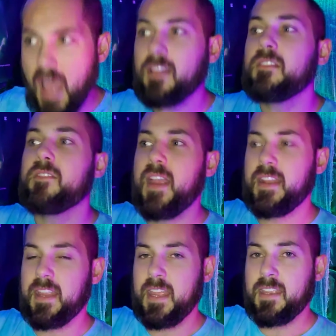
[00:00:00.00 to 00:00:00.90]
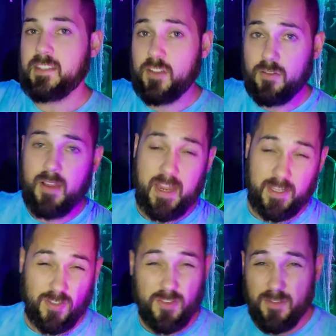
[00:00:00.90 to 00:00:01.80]
elevating it into a
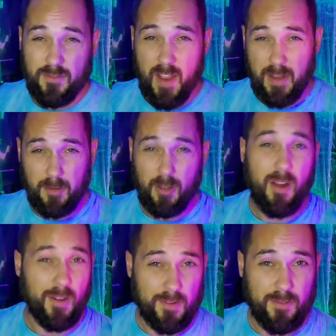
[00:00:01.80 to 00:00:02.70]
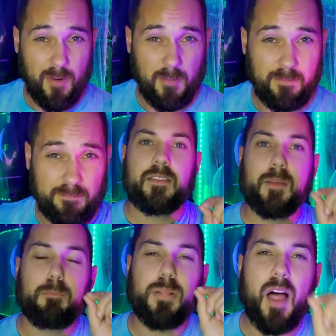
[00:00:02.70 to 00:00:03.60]
certifiable art form. The
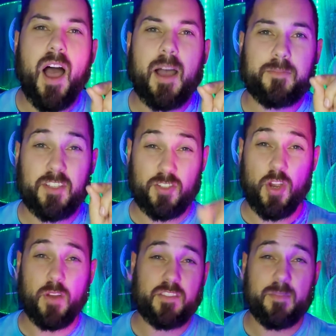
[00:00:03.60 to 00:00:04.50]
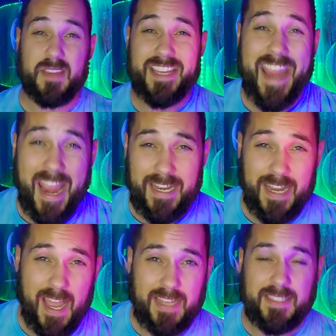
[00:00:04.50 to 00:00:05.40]
Blob deserves to be
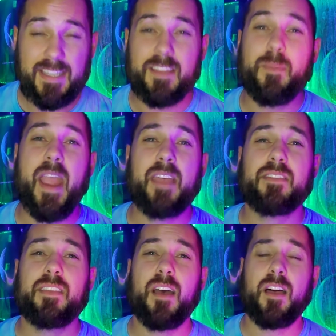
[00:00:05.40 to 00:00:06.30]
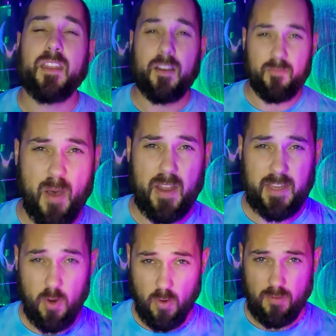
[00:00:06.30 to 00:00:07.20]
canonized in the pantheon of body
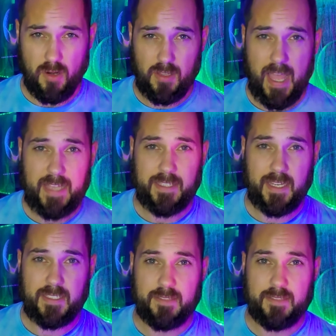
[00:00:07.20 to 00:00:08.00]
horror classics.